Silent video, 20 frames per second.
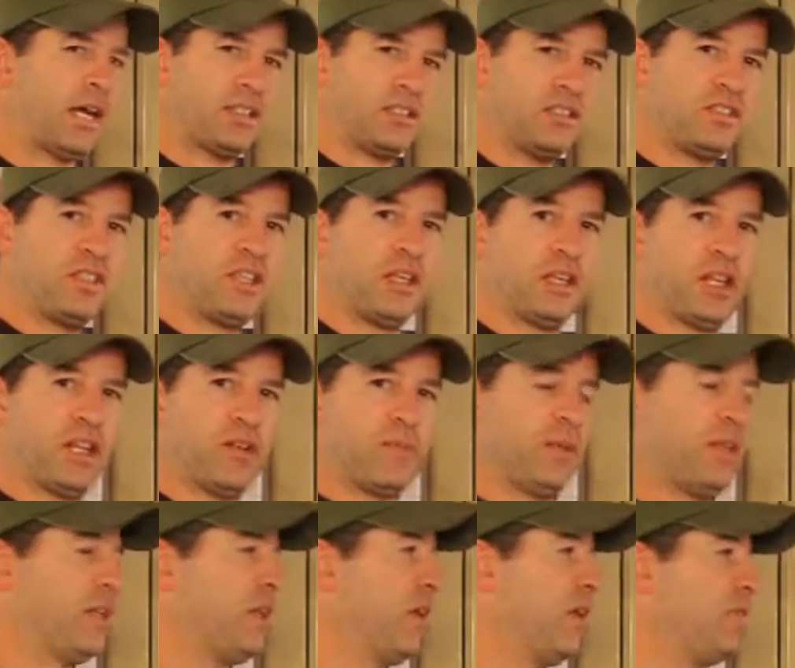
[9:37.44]
got to see a little
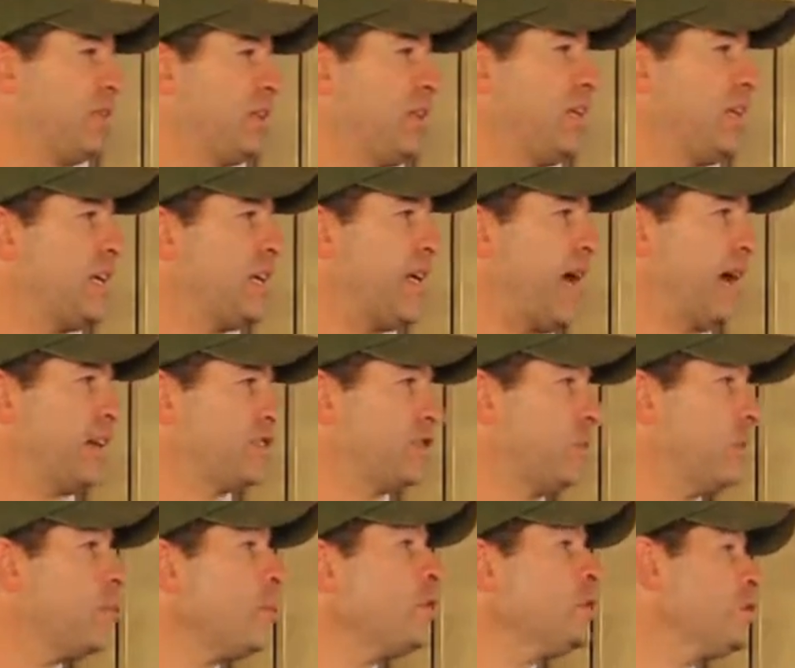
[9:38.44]
bit of it in
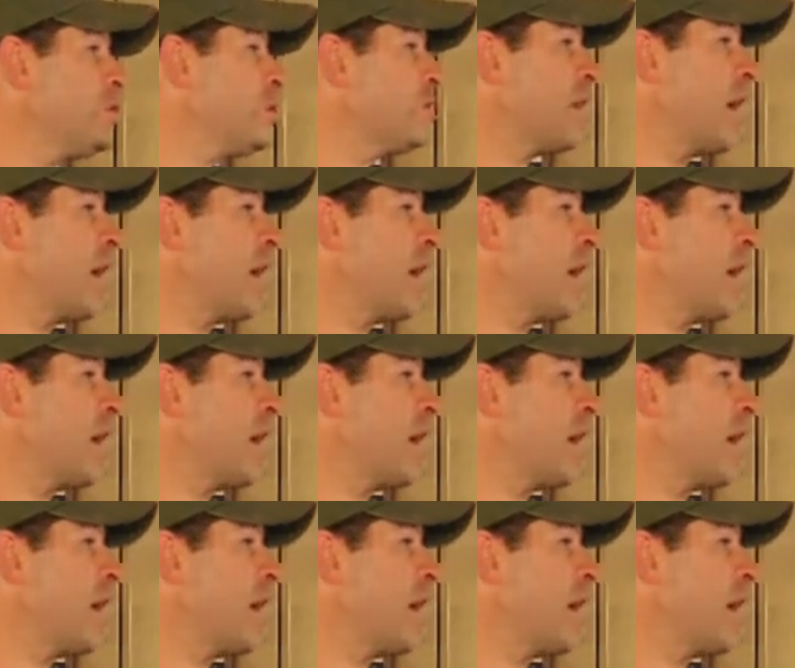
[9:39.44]
action. But most of